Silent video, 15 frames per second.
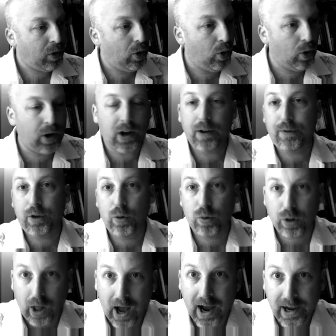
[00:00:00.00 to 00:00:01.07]
or if you
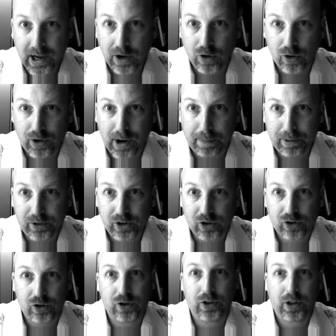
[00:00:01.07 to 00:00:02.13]
lie in your
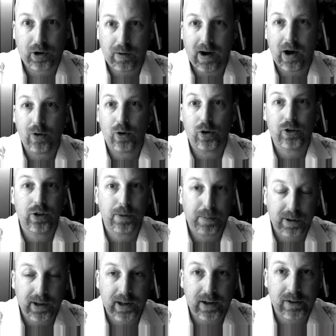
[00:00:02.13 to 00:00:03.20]
deposition to the Crown or to the
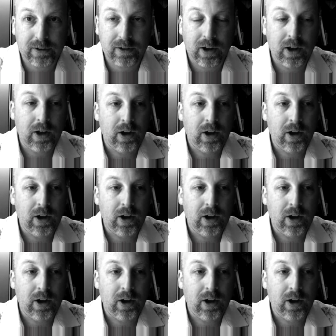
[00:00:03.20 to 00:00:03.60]
police,